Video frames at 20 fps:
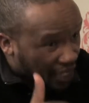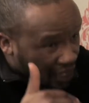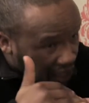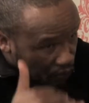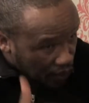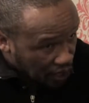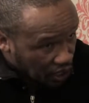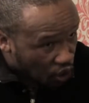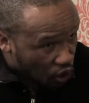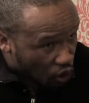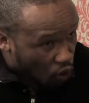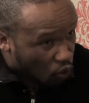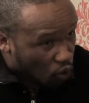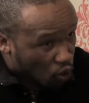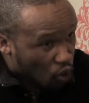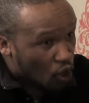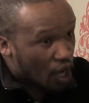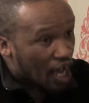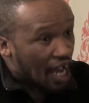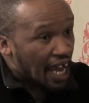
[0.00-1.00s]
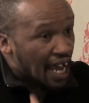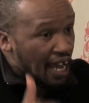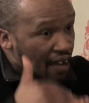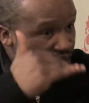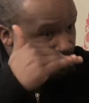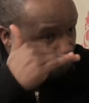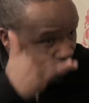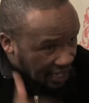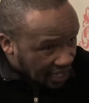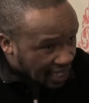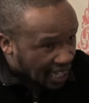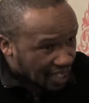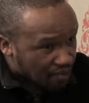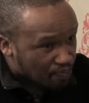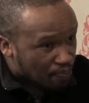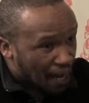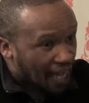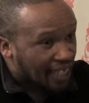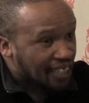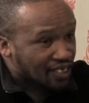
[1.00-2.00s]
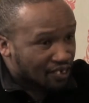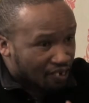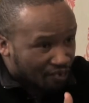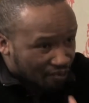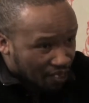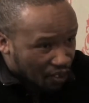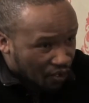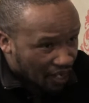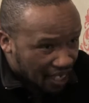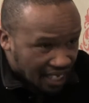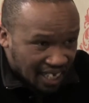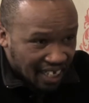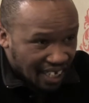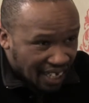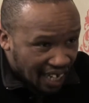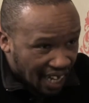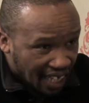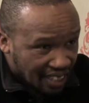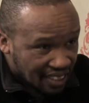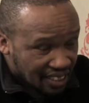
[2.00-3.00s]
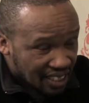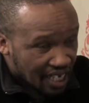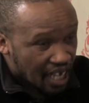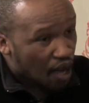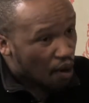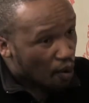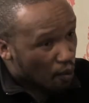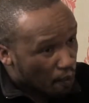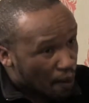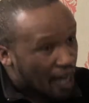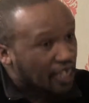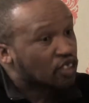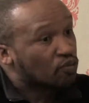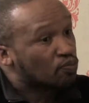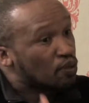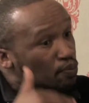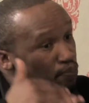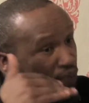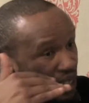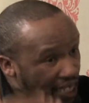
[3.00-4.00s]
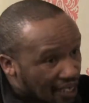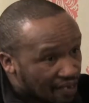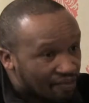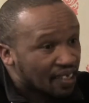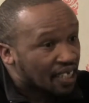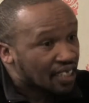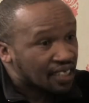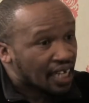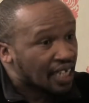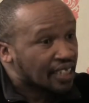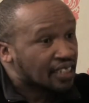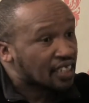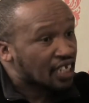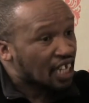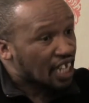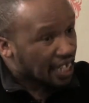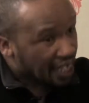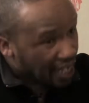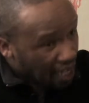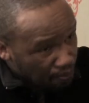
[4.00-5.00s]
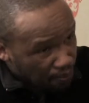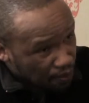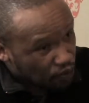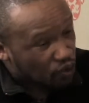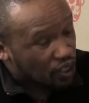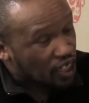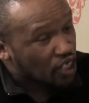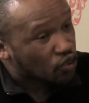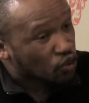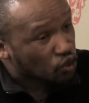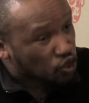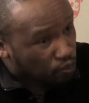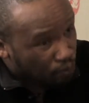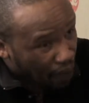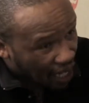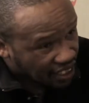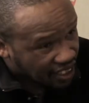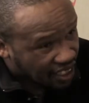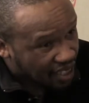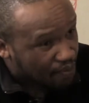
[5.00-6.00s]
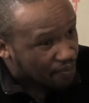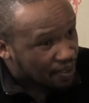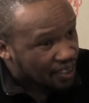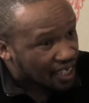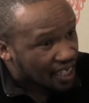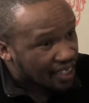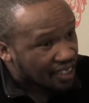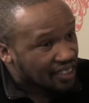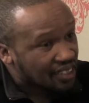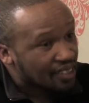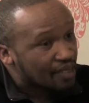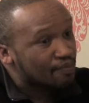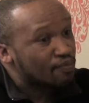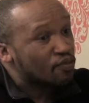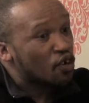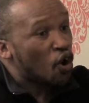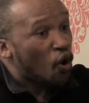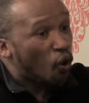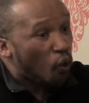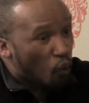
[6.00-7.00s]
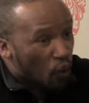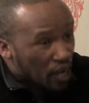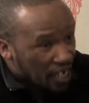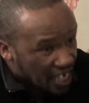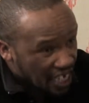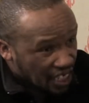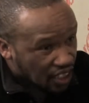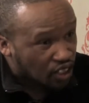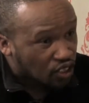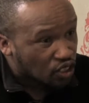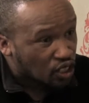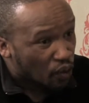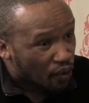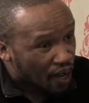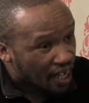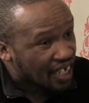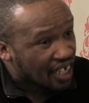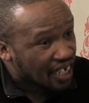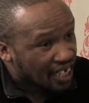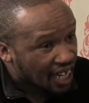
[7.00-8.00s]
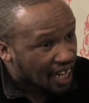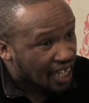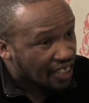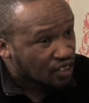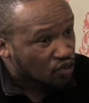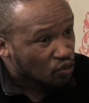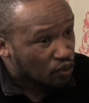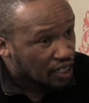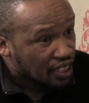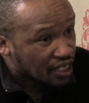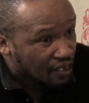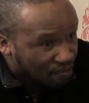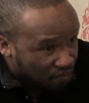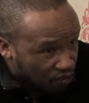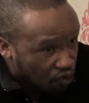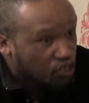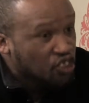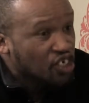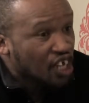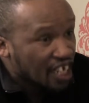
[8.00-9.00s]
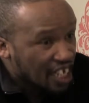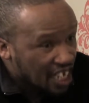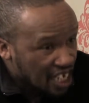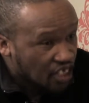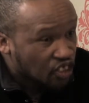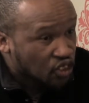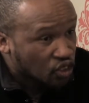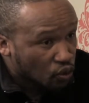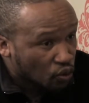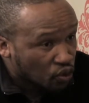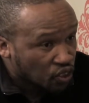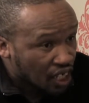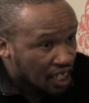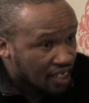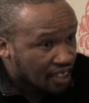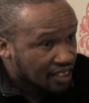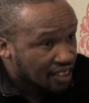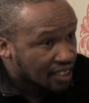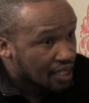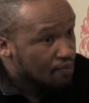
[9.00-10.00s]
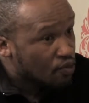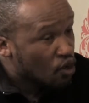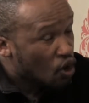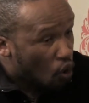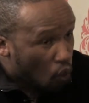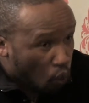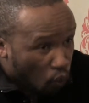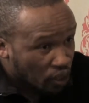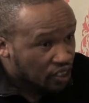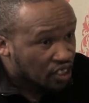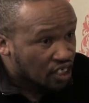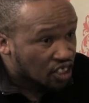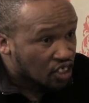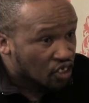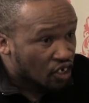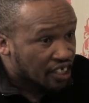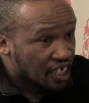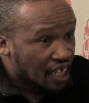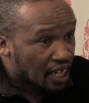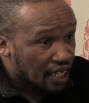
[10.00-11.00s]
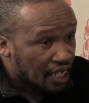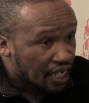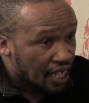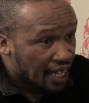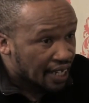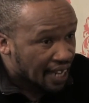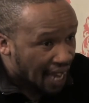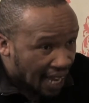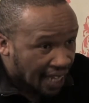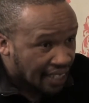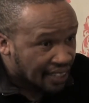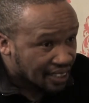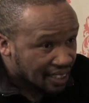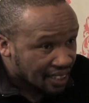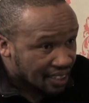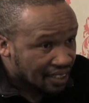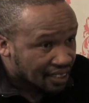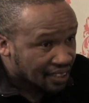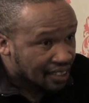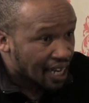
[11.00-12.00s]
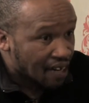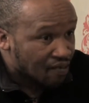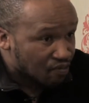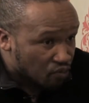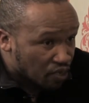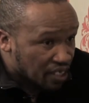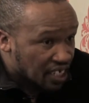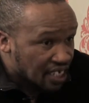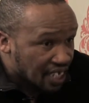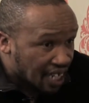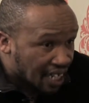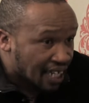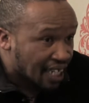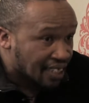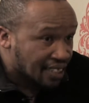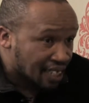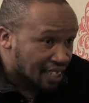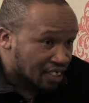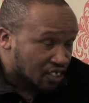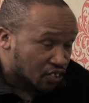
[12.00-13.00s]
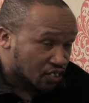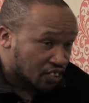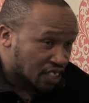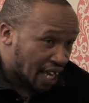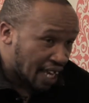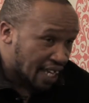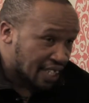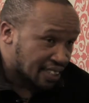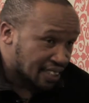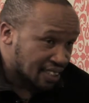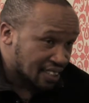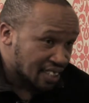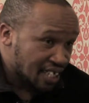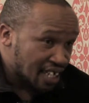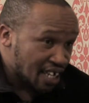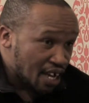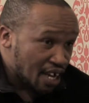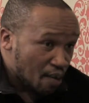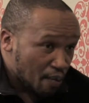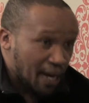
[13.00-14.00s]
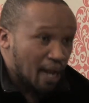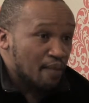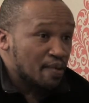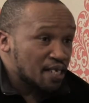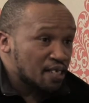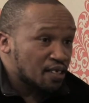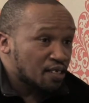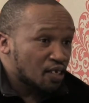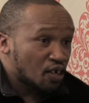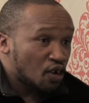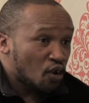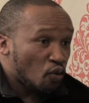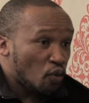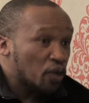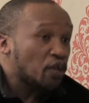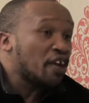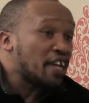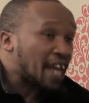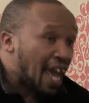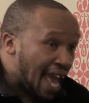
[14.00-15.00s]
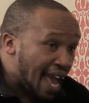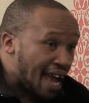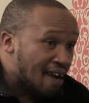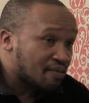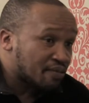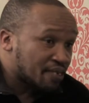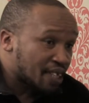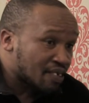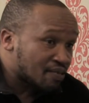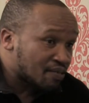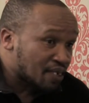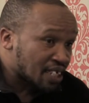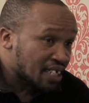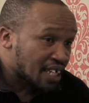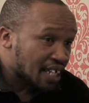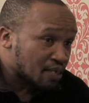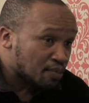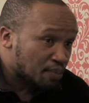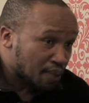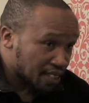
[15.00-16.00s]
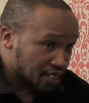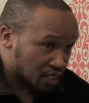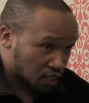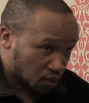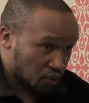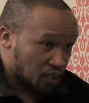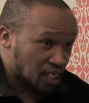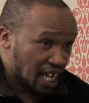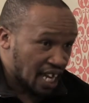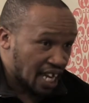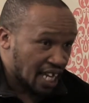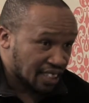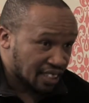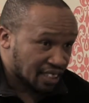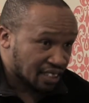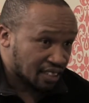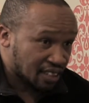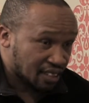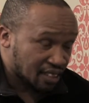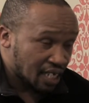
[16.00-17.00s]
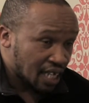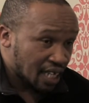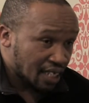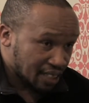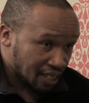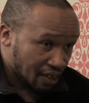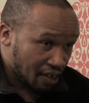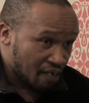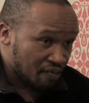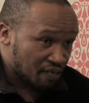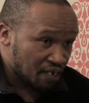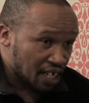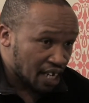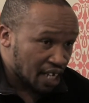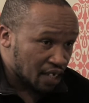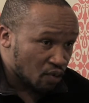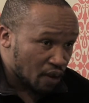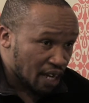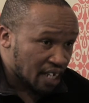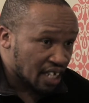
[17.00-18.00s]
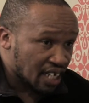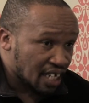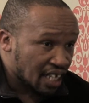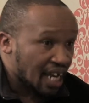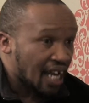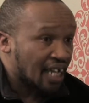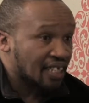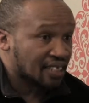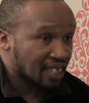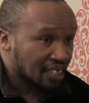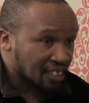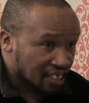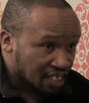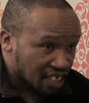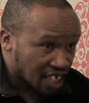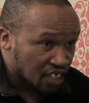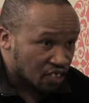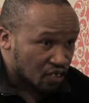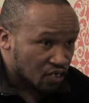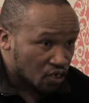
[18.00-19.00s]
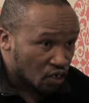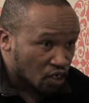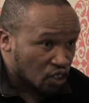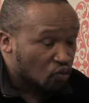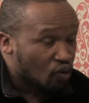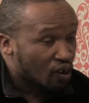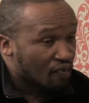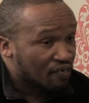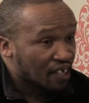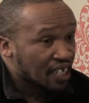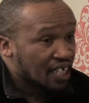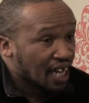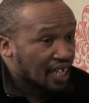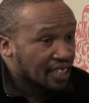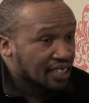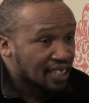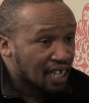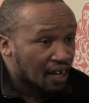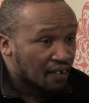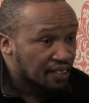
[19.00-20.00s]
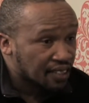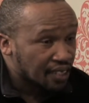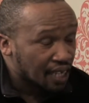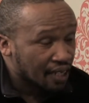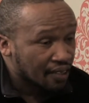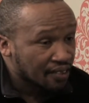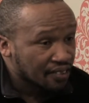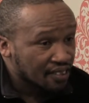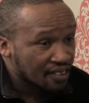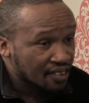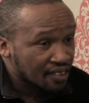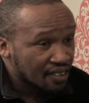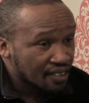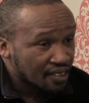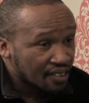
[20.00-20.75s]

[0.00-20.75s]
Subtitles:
Party, we know, a vanguard party of the working class, must be believing that we need to smash capitalism, we need the working class, the future is socialism, which is not an end in itself. We need a classless society. But I mean, we don't have that vanguard party. Today, as South African working class, as trade unions, we are vanguarding ourselves.